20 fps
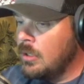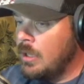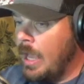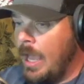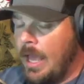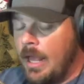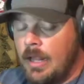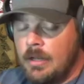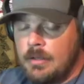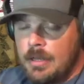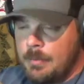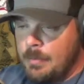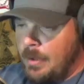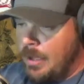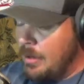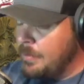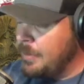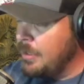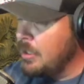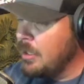And they
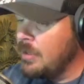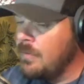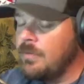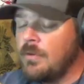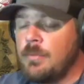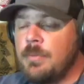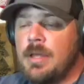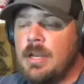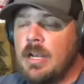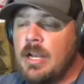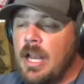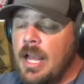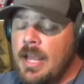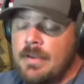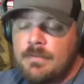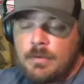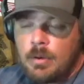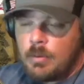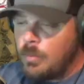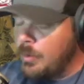might have been looking for a better
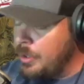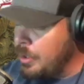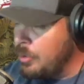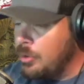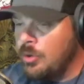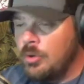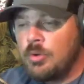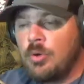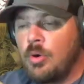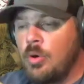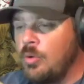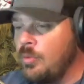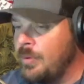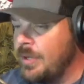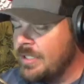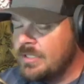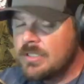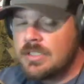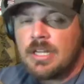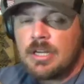life. We don't know the whole
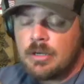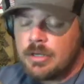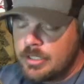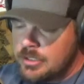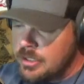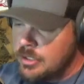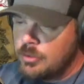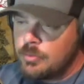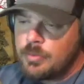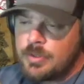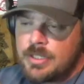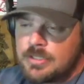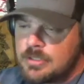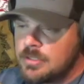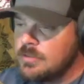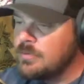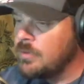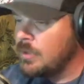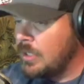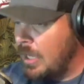reason. There is other
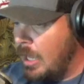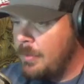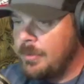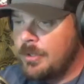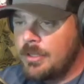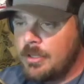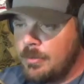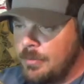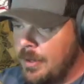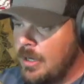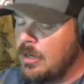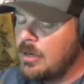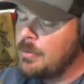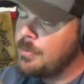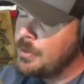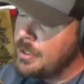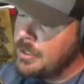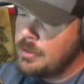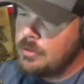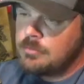reasons for coming to America,
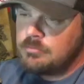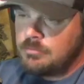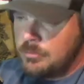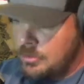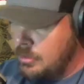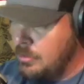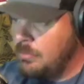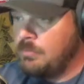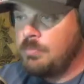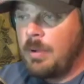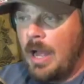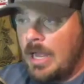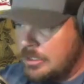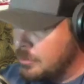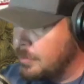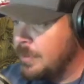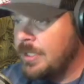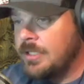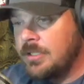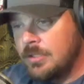but
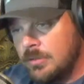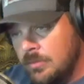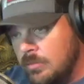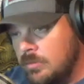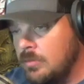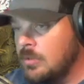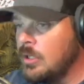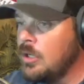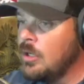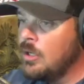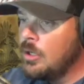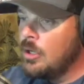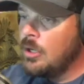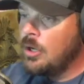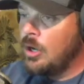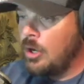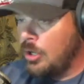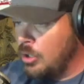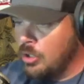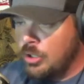possibly to
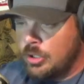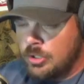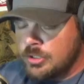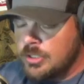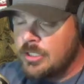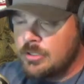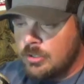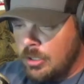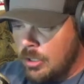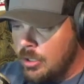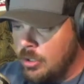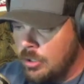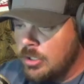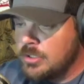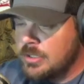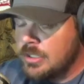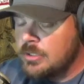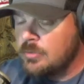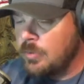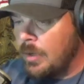hurt
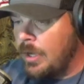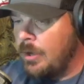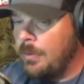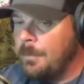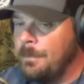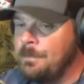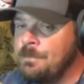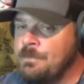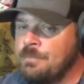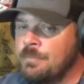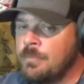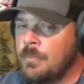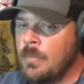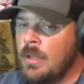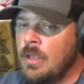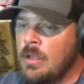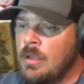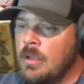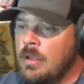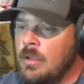us as well.
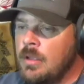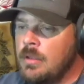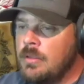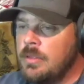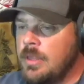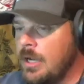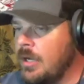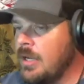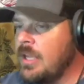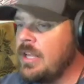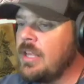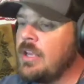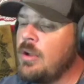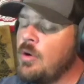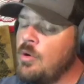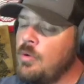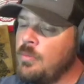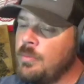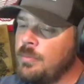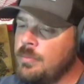They're getting
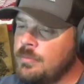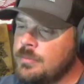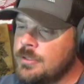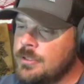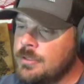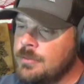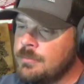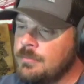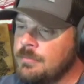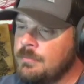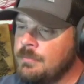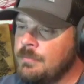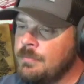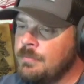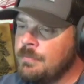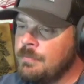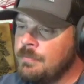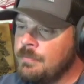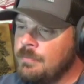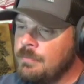homes.
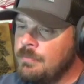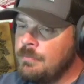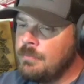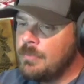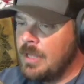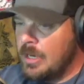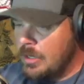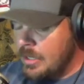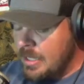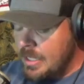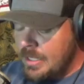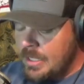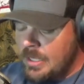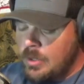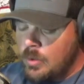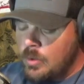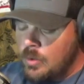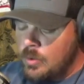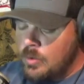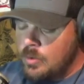They're getting a
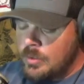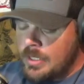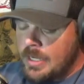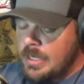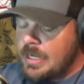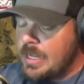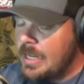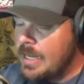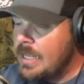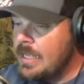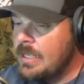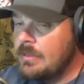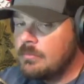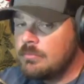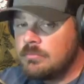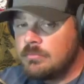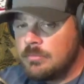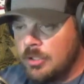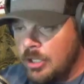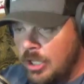whole. They're getting
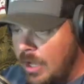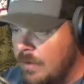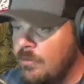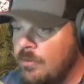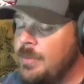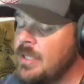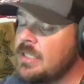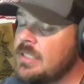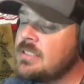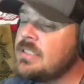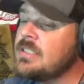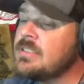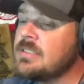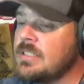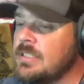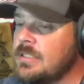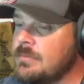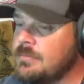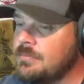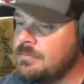government assistance.